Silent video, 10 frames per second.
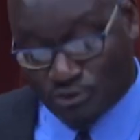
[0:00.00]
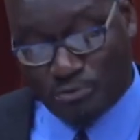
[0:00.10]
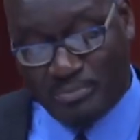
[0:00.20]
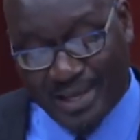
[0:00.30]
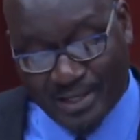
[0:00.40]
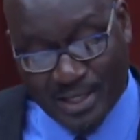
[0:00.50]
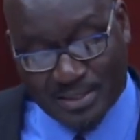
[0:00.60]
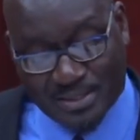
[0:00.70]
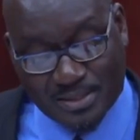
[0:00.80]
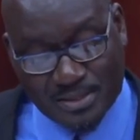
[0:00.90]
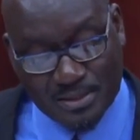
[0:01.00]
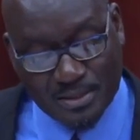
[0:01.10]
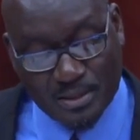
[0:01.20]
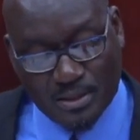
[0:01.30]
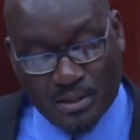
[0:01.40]
tremendous
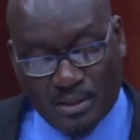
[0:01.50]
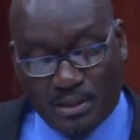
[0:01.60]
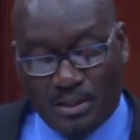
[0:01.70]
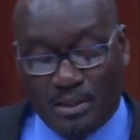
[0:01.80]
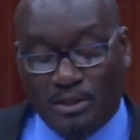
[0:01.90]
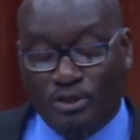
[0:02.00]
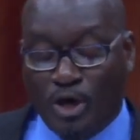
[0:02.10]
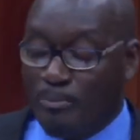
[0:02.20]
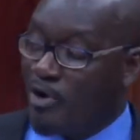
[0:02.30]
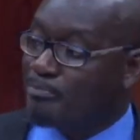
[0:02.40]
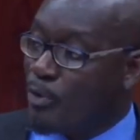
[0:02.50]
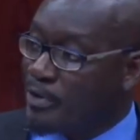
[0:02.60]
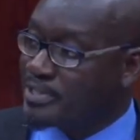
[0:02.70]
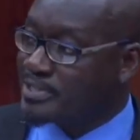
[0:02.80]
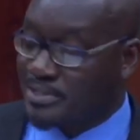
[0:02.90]
number of
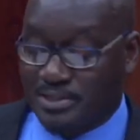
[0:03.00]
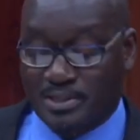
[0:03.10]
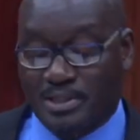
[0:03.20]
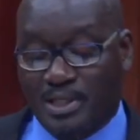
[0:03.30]
points